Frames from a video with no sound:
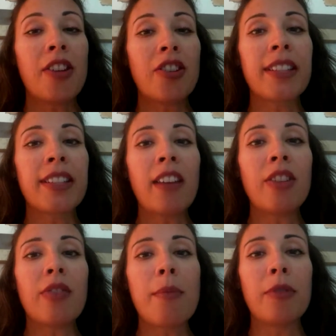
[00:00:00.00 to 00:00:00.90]
you're
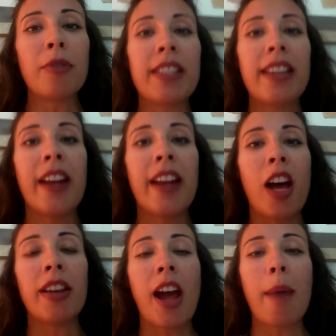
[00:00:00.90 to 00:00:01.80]
exactly right, Melissa.
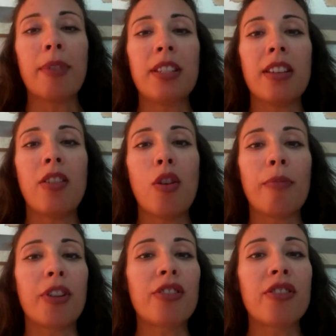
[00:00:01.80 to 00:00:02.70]
It happens in our own
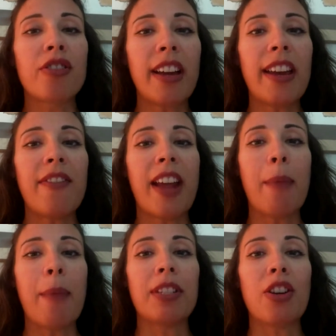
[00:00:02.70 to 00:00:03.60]
personal life. It
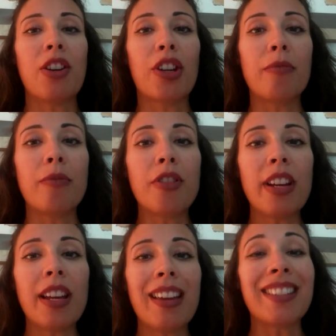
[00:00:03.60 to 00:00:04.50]
happens in our
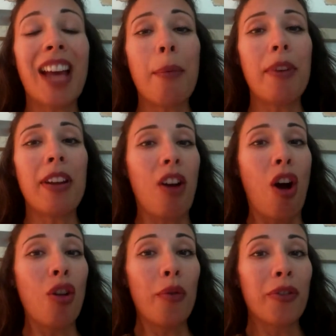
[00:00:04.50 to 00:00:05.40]
community, and it's happening
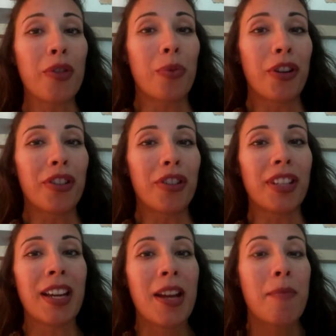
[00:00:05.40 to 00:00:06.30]
all over the world.
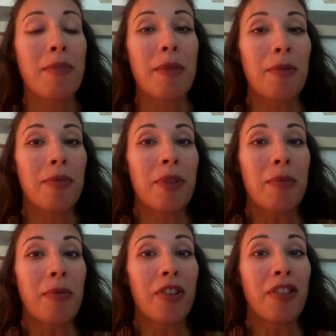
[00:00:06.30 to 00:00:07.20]
People
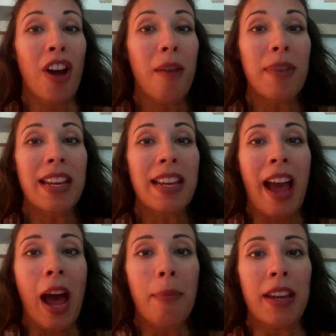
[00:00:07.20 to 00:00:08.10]
are not being
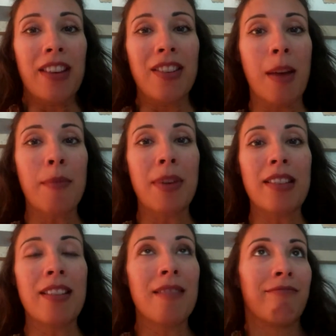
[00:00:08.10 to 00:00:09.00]
happy, and I mean,